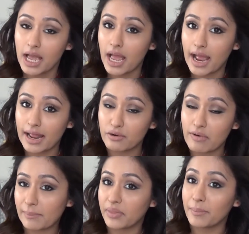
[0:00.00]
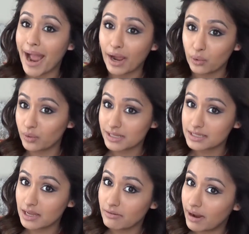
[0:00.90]
and wrap them
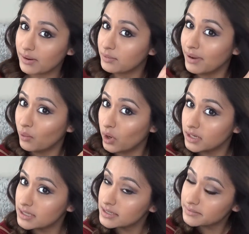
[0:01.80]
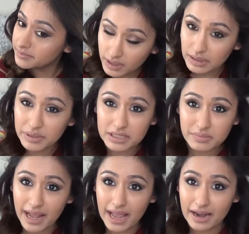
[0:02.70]
outwards around my wand. Now because
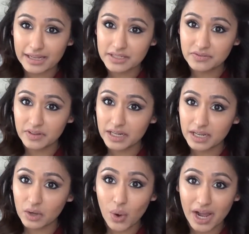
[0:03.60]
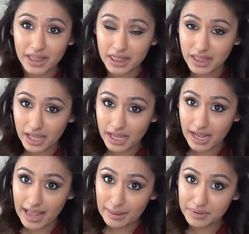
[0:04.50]
my hair is feeling quite thick,
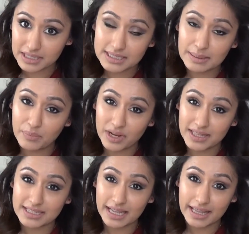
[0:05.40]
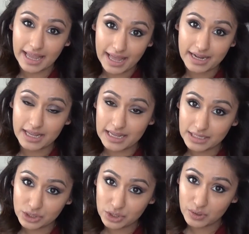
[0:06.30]
I am going to separate this again
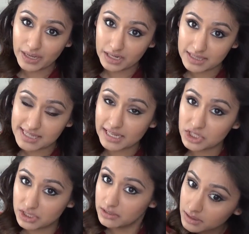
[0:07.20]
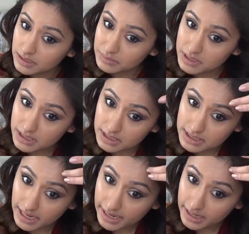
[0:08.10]
into another section. So I'm just going to
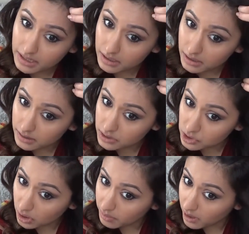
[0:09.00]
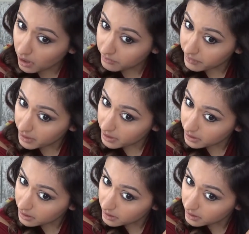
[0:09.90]
take the top half here,